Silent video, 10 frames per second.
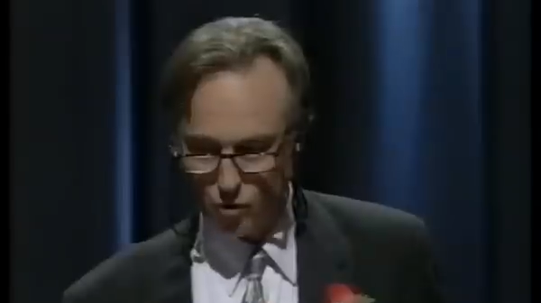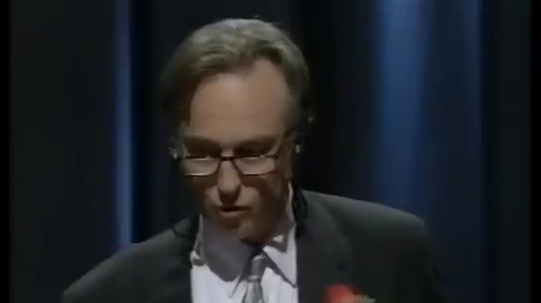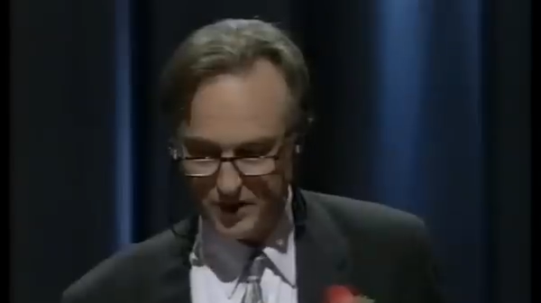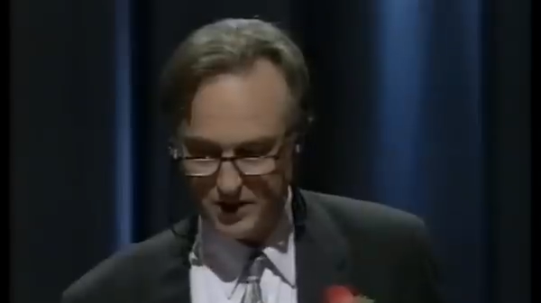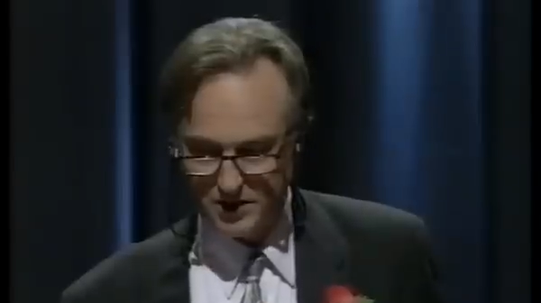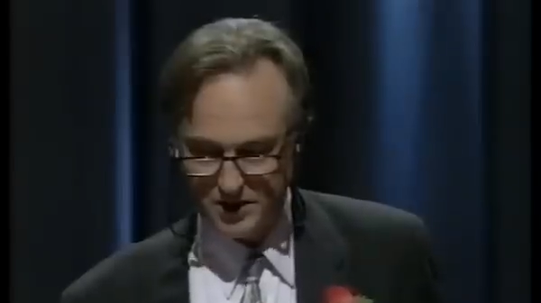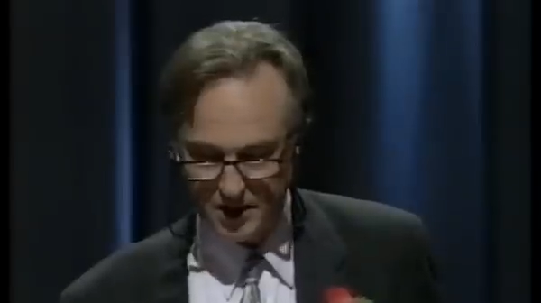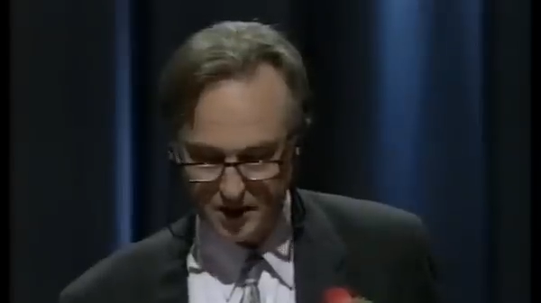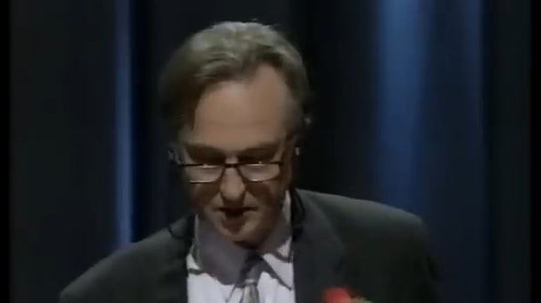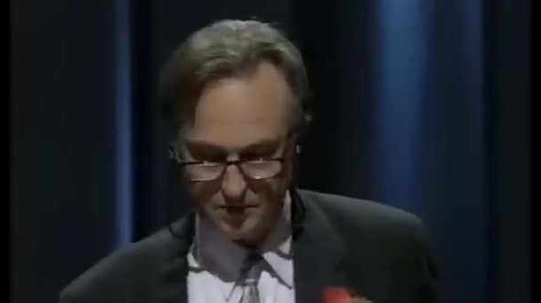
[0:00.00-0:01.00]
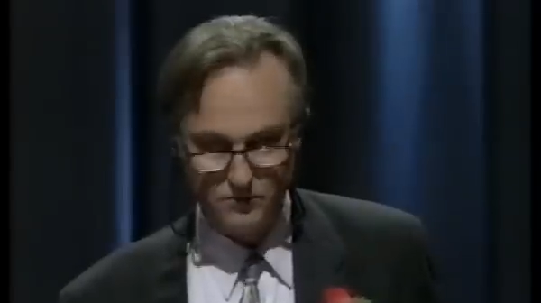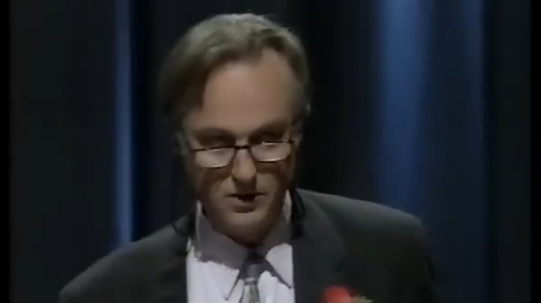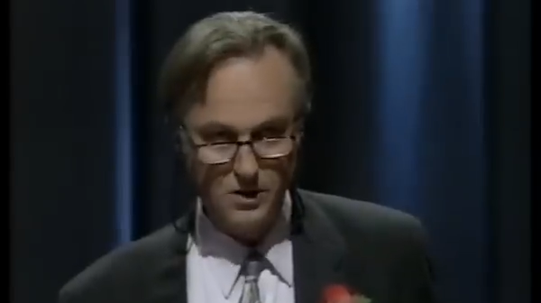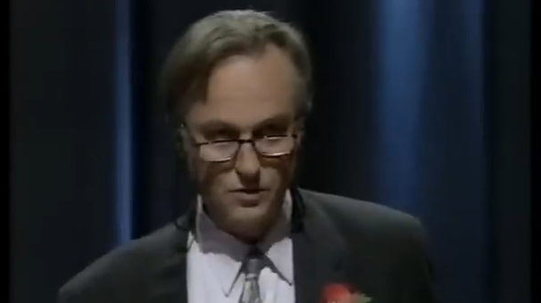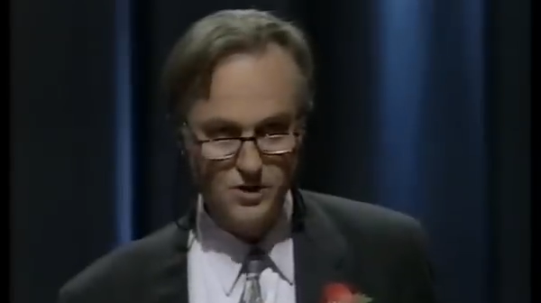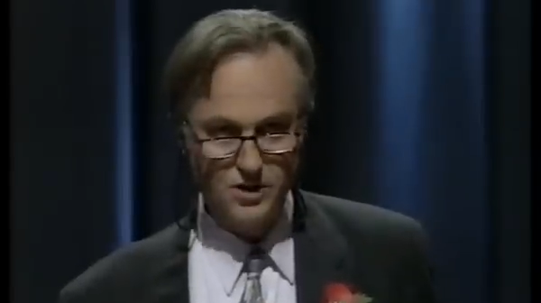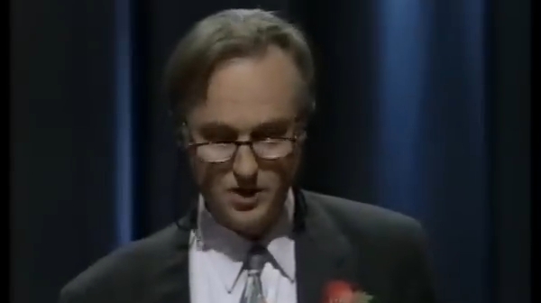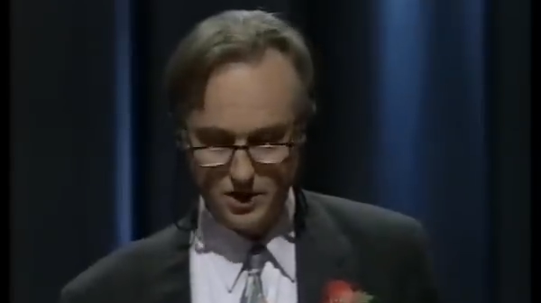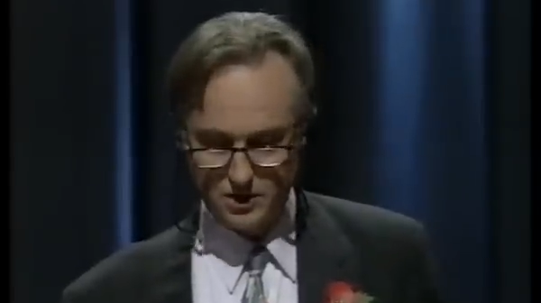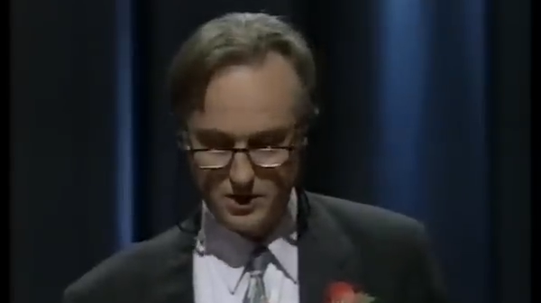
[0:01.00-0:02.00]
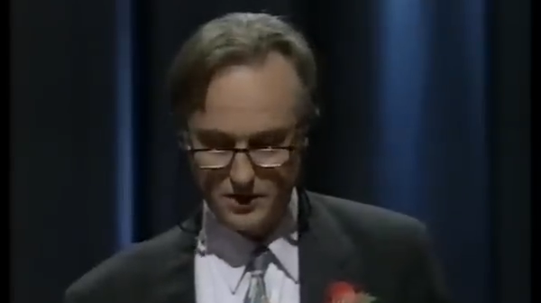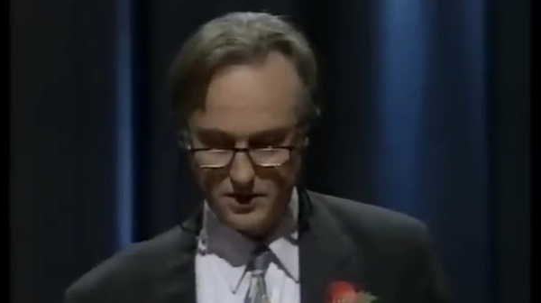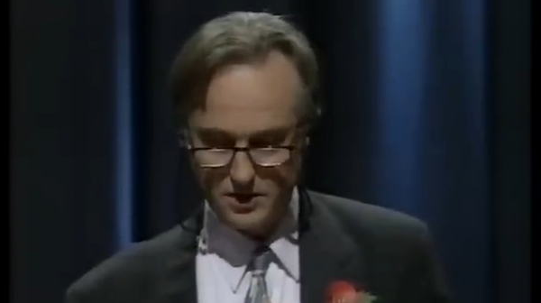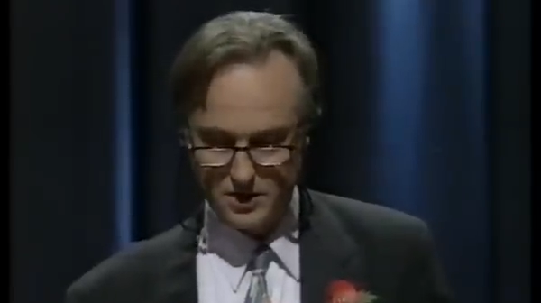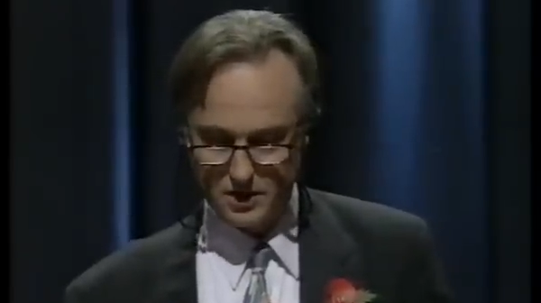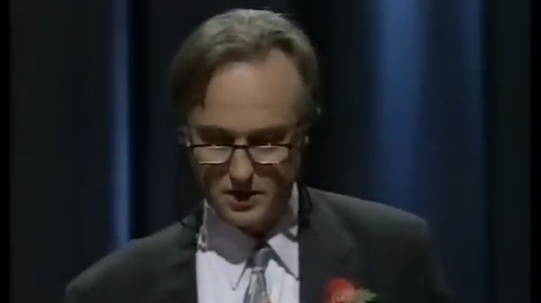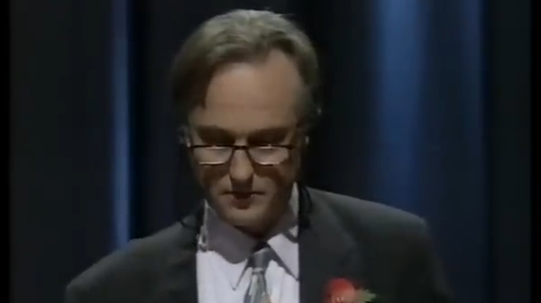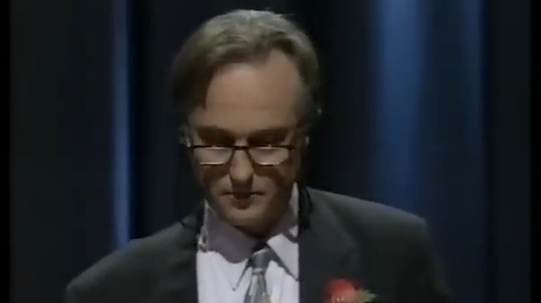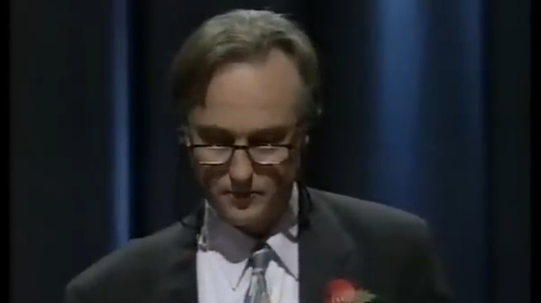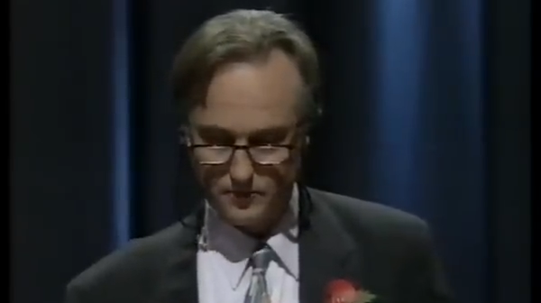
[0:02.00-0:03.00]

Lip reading: It orbits the sun, which is just another star.